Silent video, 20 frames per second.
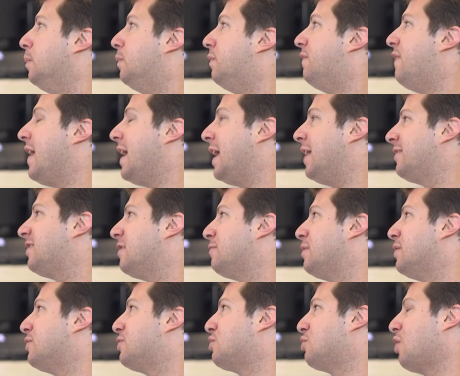Like Fans have
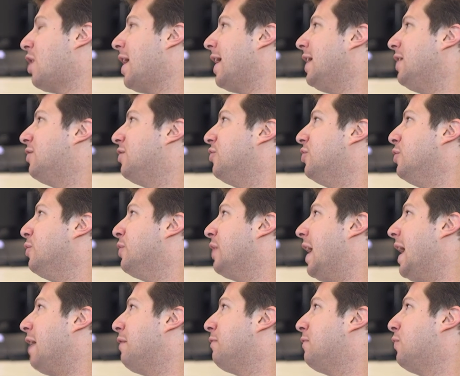been trying to do
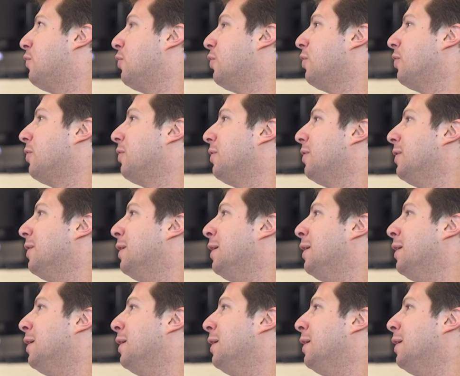that for